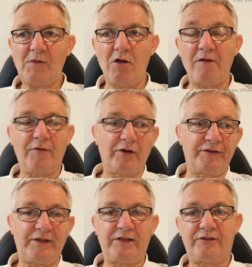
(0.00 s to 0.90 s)
I
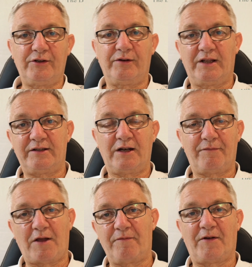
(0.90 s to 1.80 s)
volunteered to do their
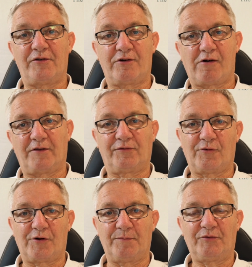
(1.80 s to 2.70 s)
telephone photographs for them.